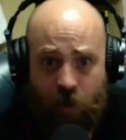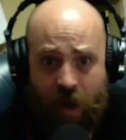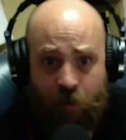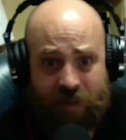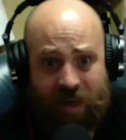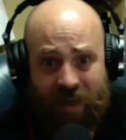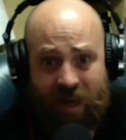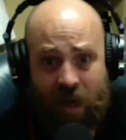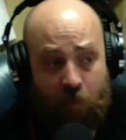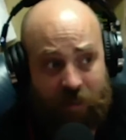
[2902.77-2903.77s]
And I was like,
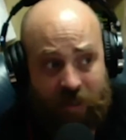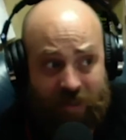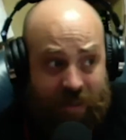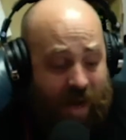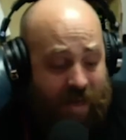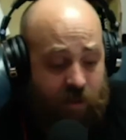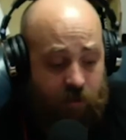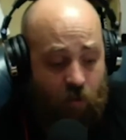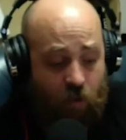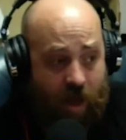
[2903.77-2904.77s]
but these guys that
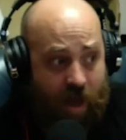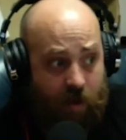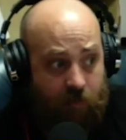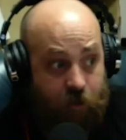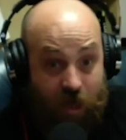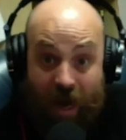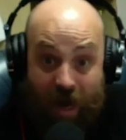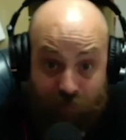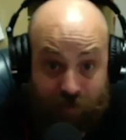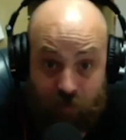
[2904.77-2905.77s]
don't have
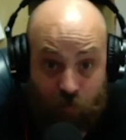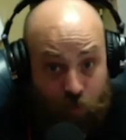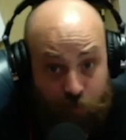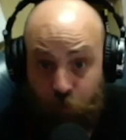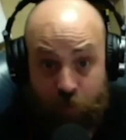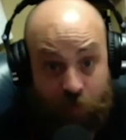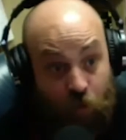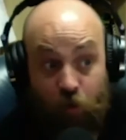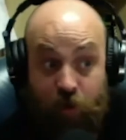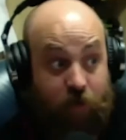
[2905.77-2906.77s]
jobs or employment
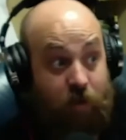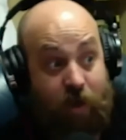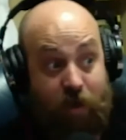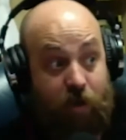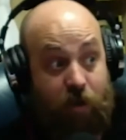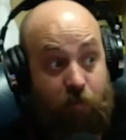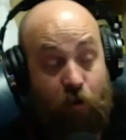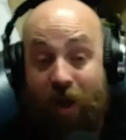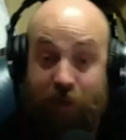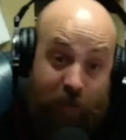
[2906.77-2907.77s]
or even like
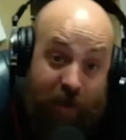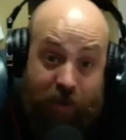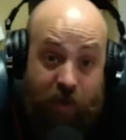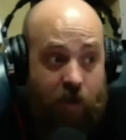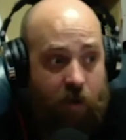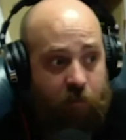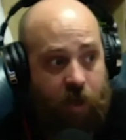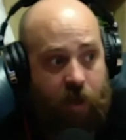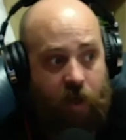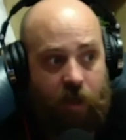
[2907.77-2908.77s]
prospect of it, I'm like,